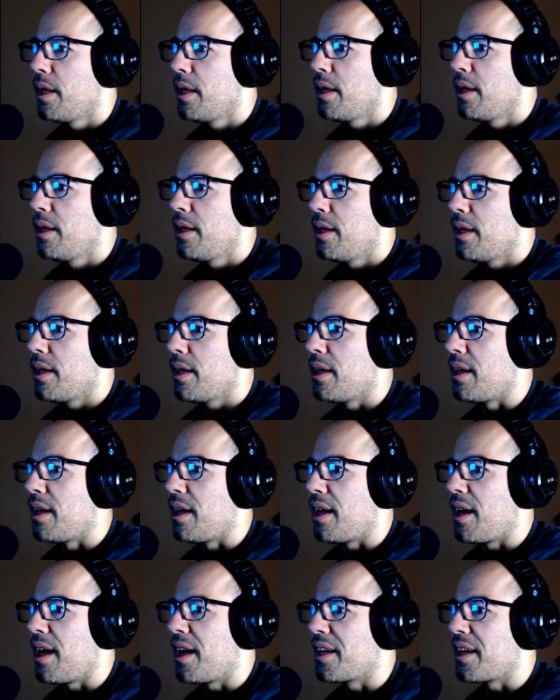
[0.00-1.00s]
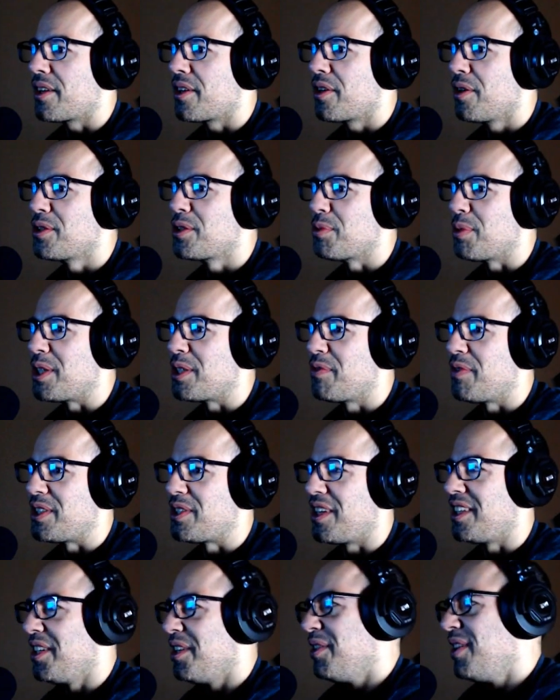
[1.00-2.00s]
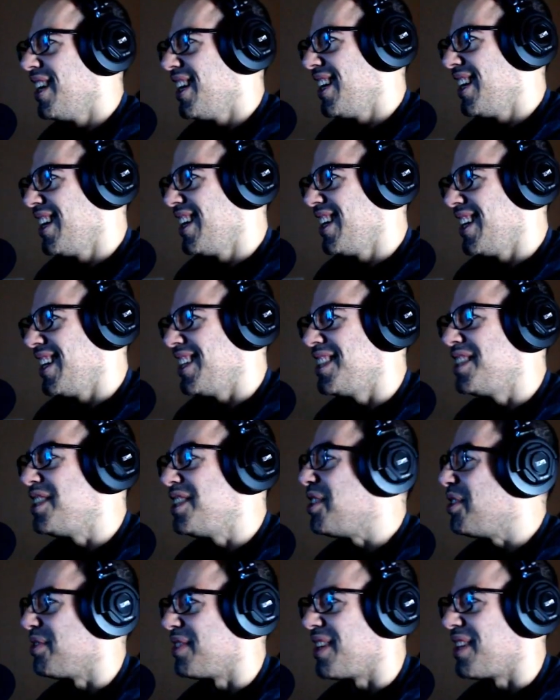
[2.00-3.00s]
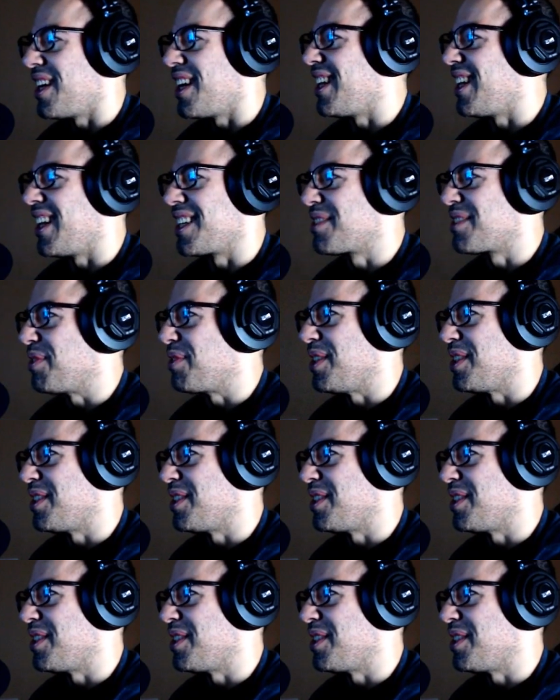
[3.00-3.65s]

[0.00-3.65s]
I curse Swedish Fish on you. Do you not like Swedish Fish,